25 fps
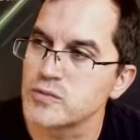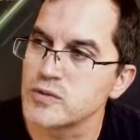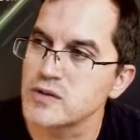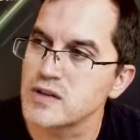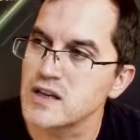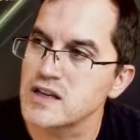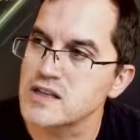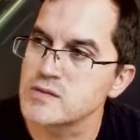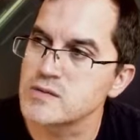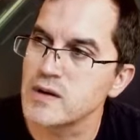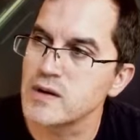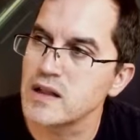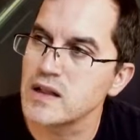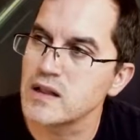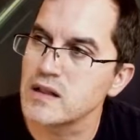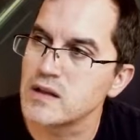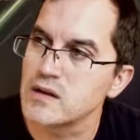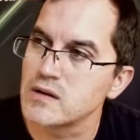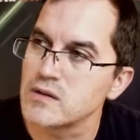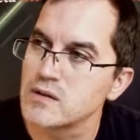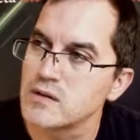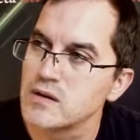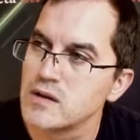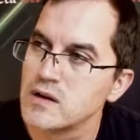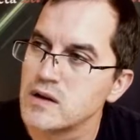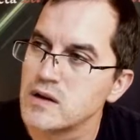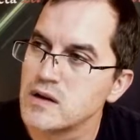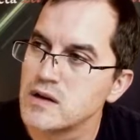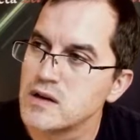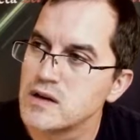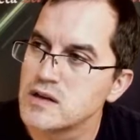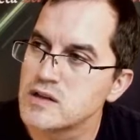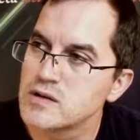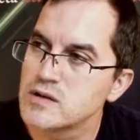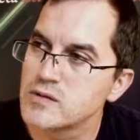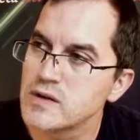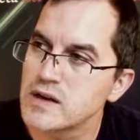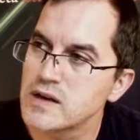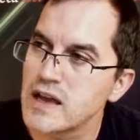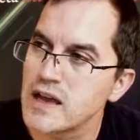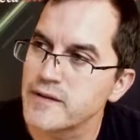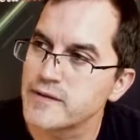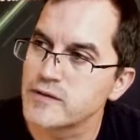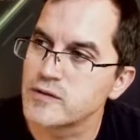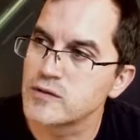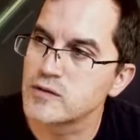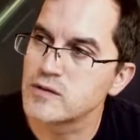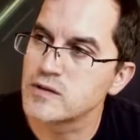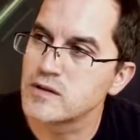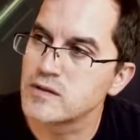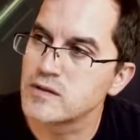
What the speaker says: as well low. So we have to